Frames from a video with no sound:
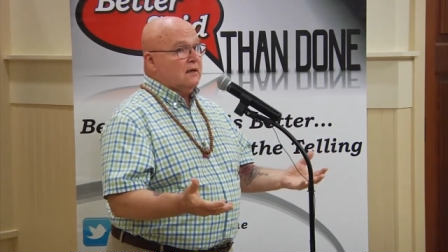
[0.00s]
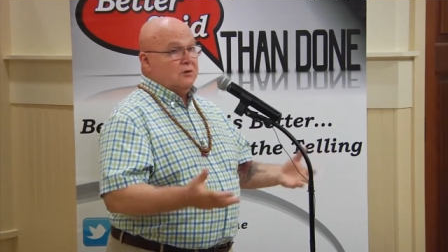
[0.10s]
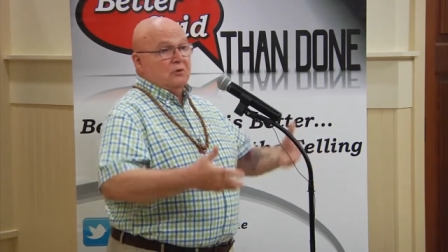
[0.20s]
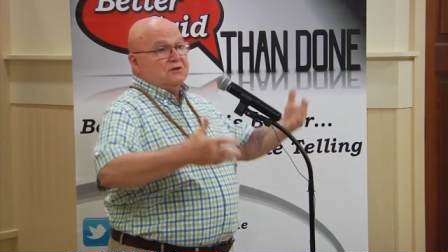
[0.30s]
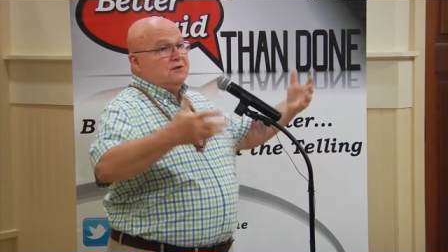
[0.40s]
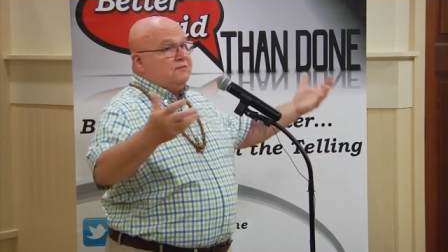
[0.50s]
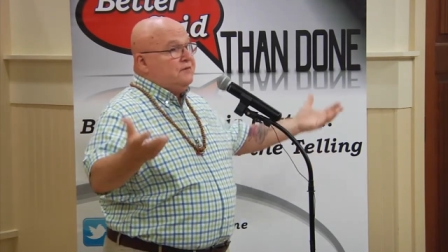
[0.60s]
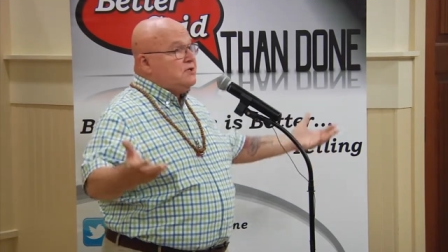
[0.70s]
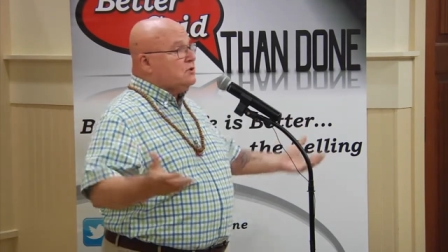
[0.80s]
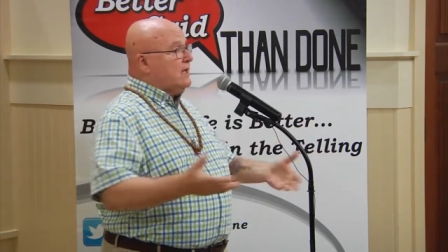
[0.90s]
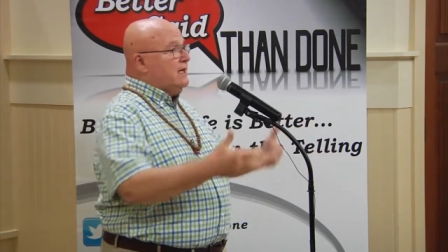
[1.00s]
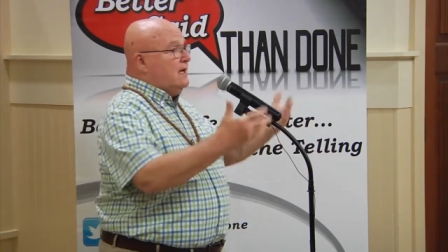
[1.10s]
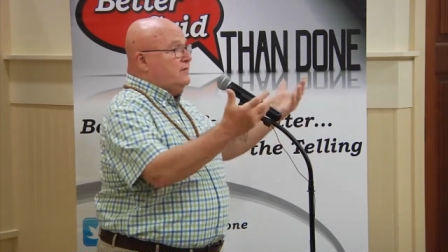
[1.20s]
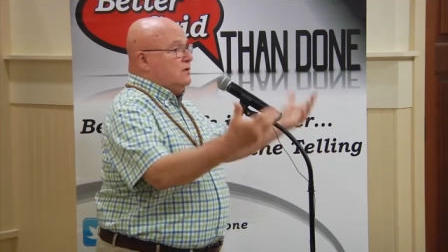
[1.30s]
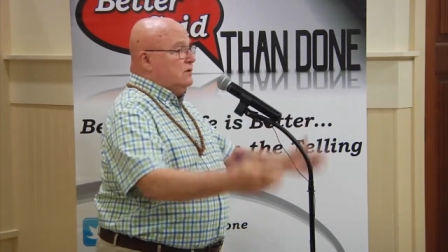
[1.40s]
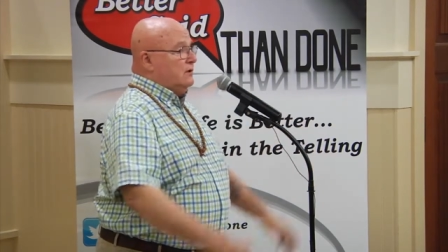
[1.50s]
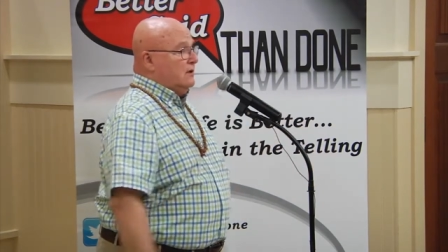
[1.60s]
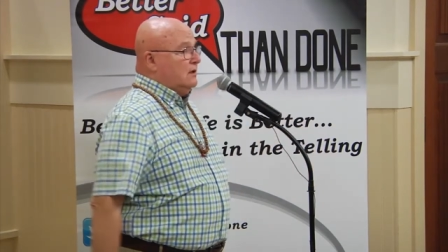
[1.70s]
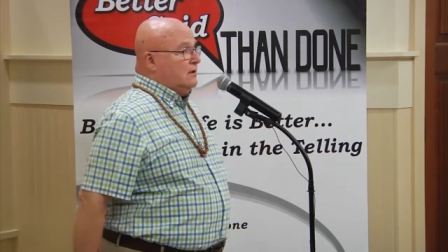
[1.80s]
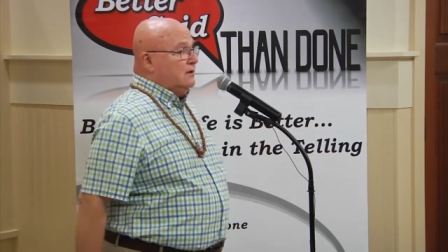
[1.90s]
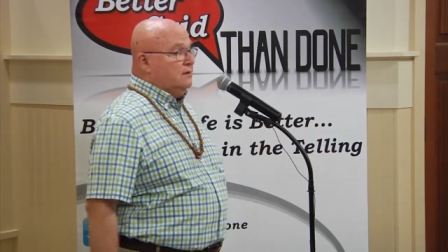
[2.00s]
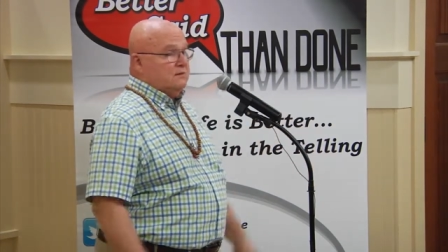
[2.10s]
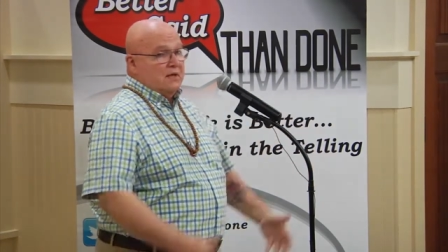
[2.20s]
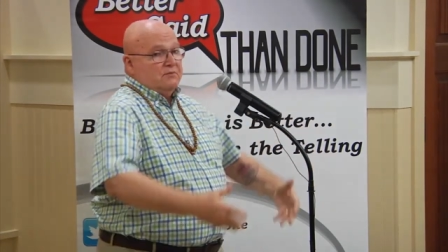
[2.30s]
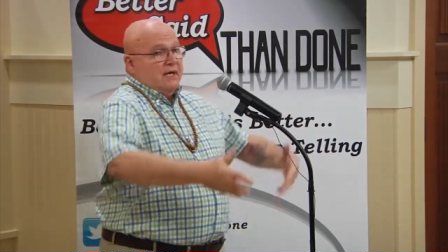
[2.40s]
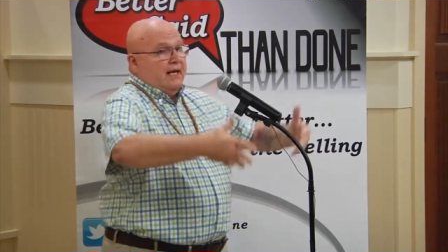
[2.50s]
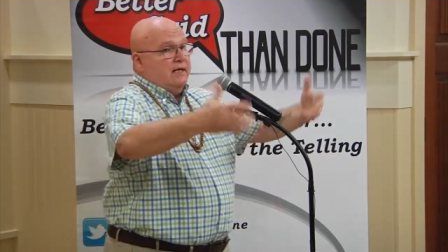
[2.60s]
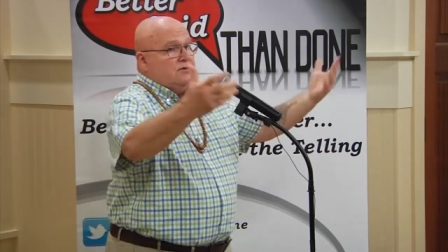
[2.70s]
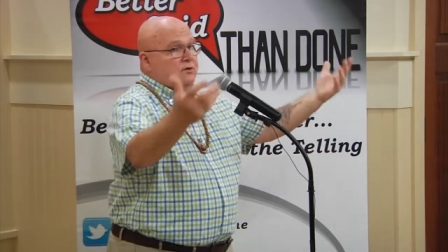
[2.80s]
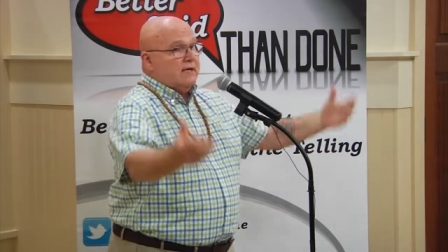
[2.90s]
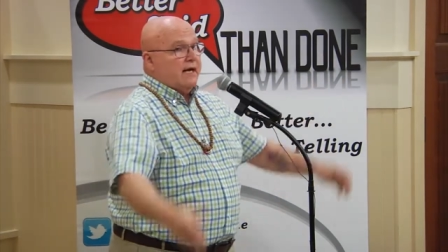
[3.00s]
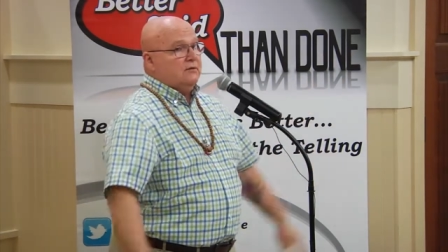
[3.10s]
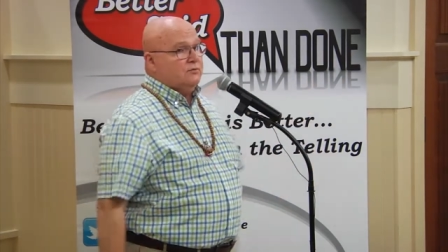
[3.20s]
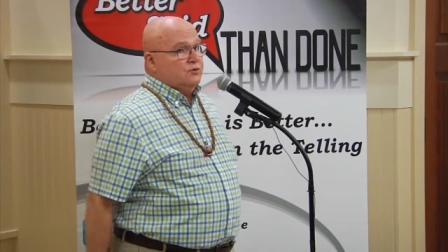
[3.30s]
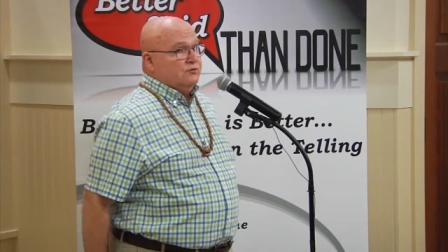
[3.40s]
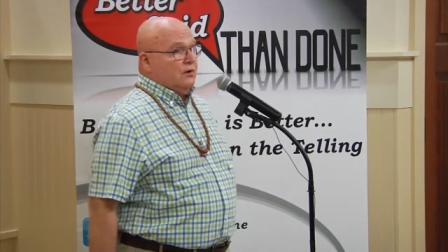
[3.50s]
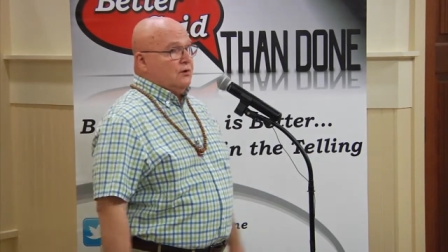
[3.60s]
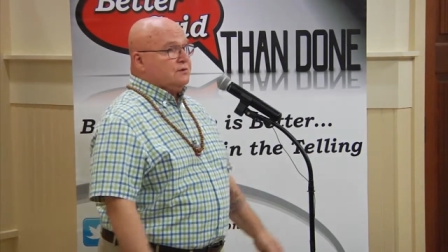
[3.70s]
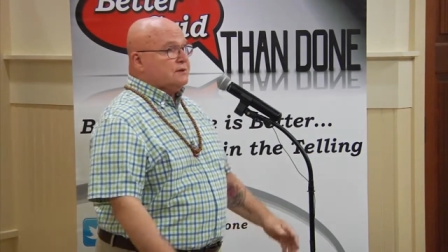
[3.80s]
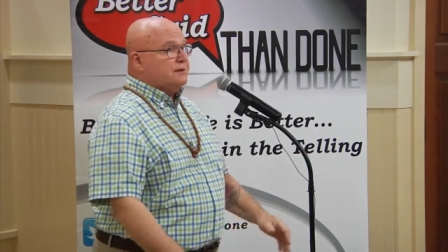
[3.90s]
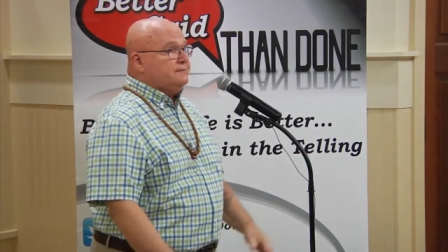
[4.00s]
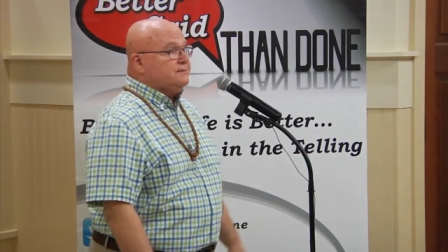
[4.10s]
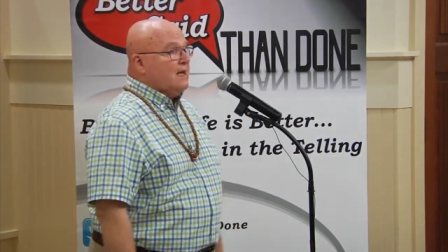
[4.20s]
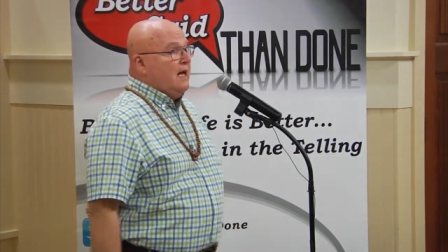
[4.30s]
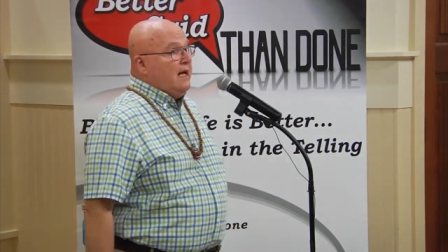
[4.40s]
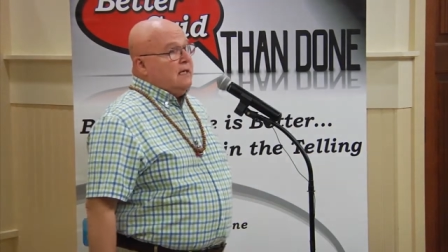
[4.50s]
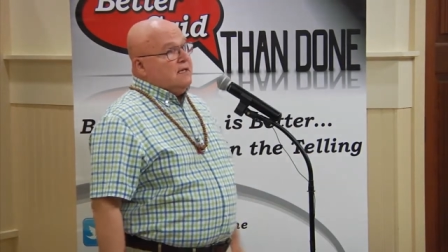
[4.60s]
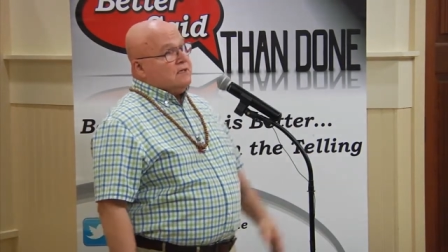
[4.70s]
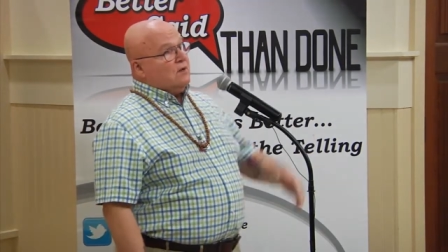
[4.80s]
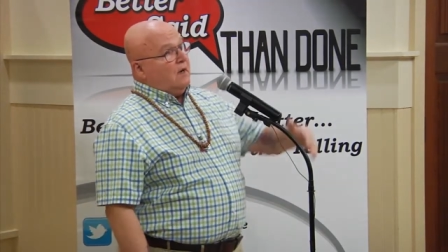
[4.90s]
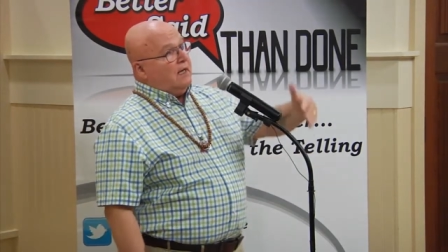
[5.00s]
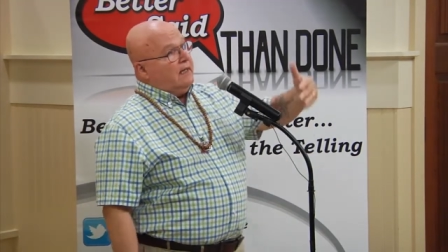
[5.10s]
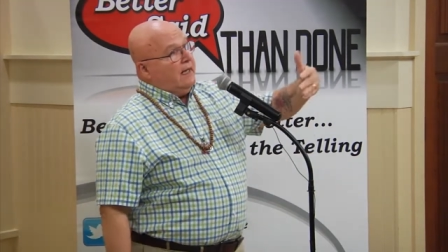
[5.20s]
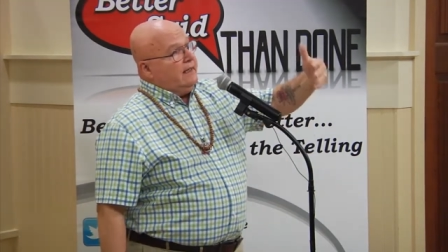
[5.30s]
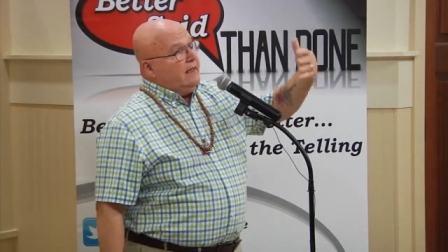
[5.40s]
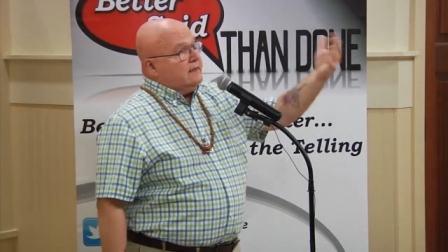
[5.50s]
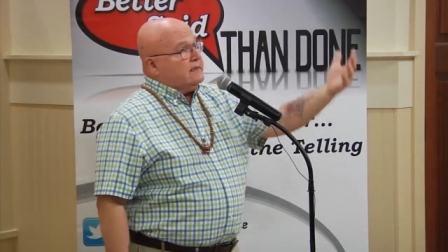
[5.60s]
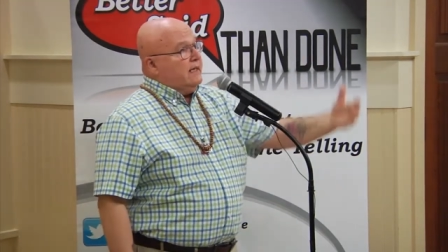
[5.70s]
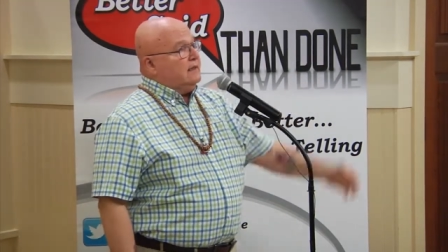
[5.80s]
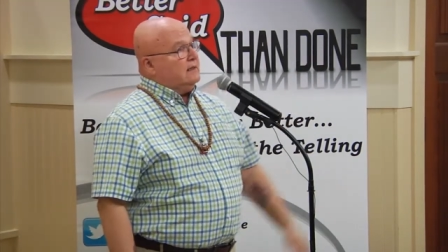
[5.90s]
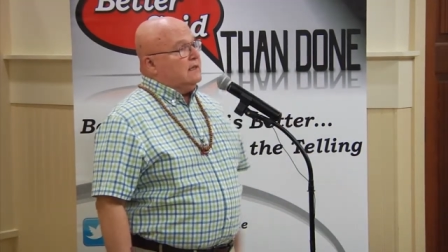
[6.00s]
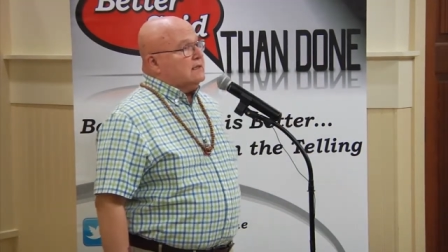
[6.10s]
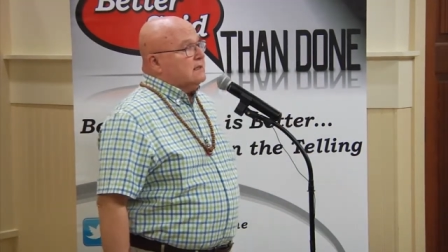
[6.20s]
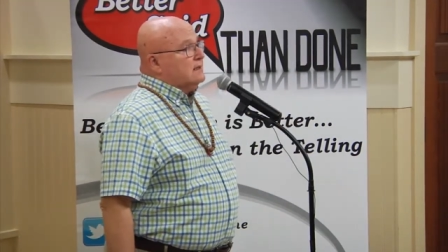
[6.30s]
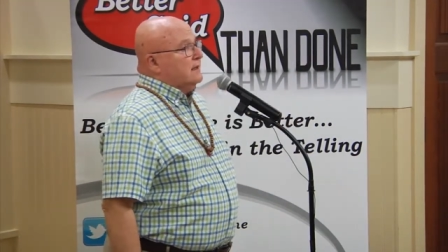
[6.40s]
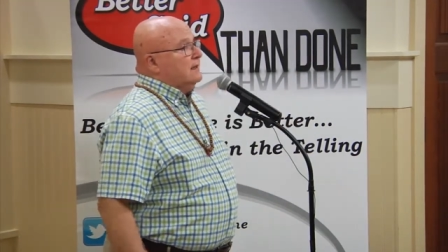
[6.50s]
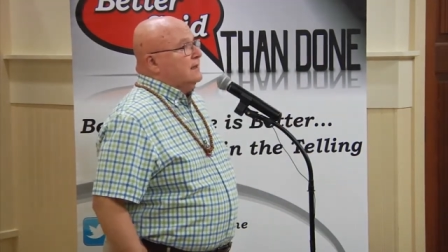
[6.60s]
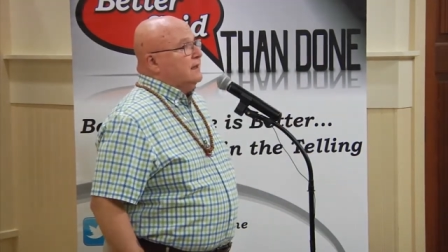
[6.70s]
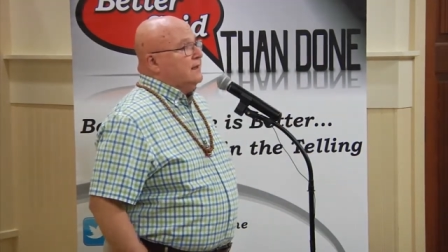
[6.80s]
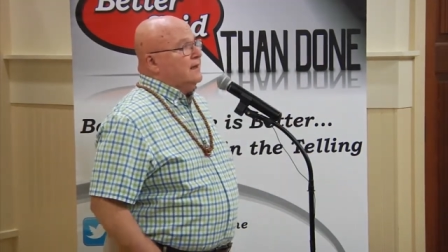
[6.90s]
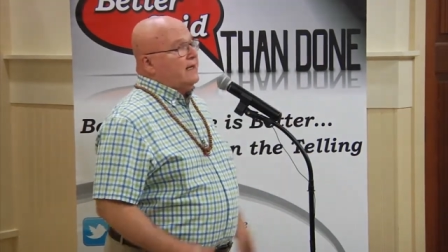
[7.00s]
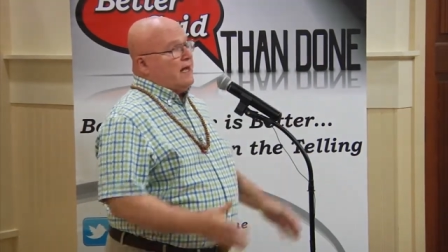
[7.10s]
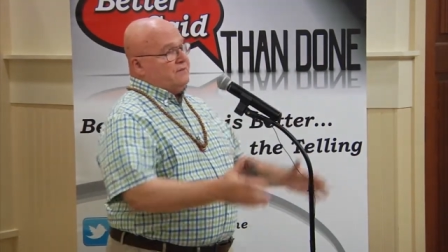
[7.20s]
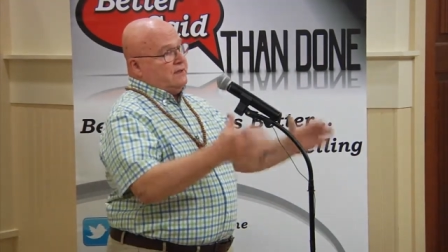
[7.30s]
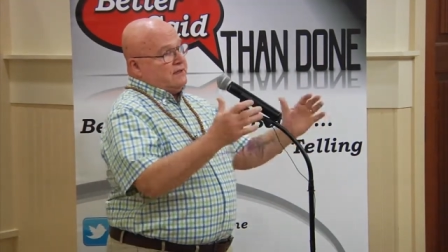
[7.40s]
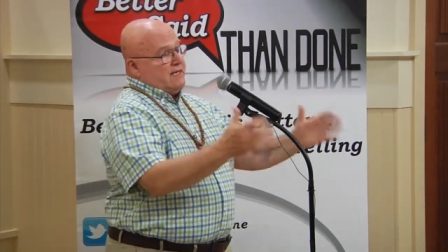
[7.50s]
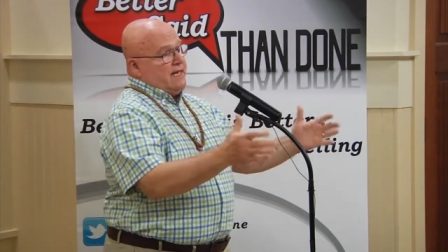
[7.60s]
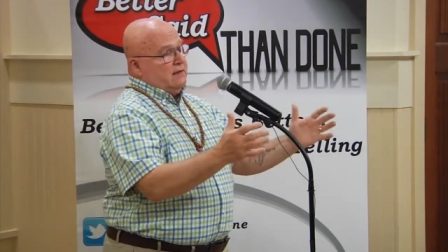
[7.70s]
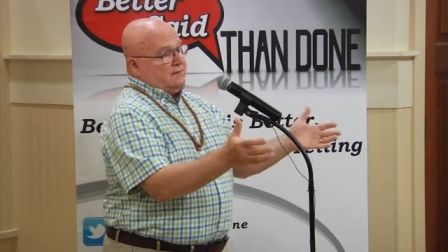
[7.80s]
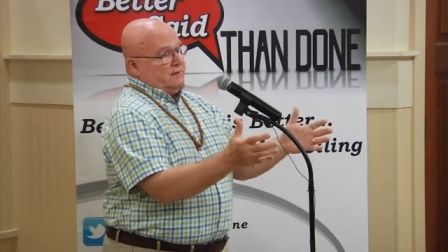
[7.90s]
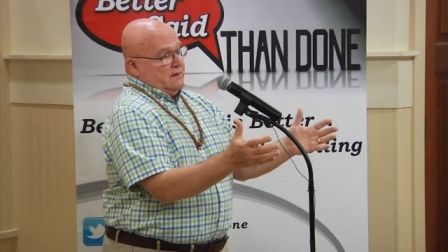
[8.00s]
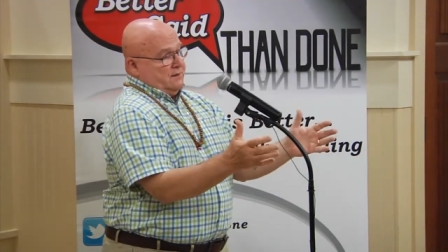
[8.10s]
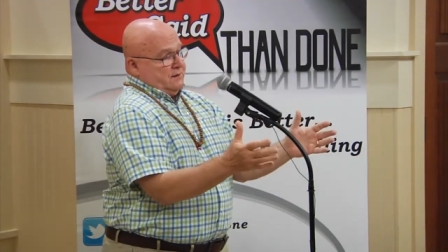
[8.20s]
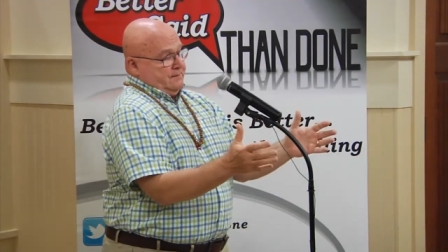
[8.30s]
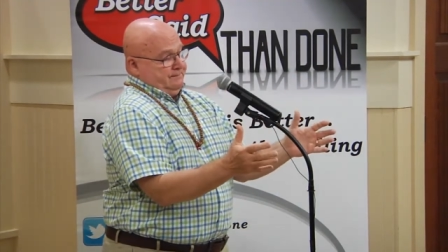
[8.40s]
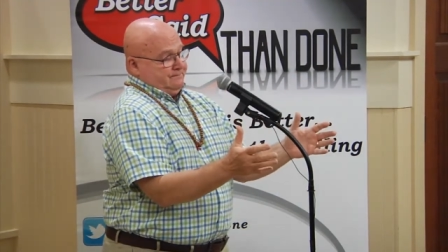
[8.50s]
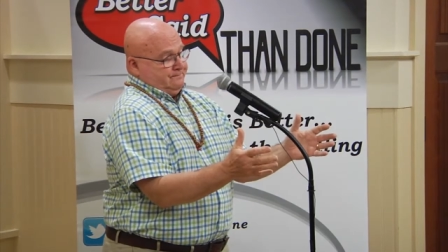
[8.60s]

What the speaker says: You wanted a fish, they gave it to you. They would hand you caribou roast. So I say to this, they have in the town, there's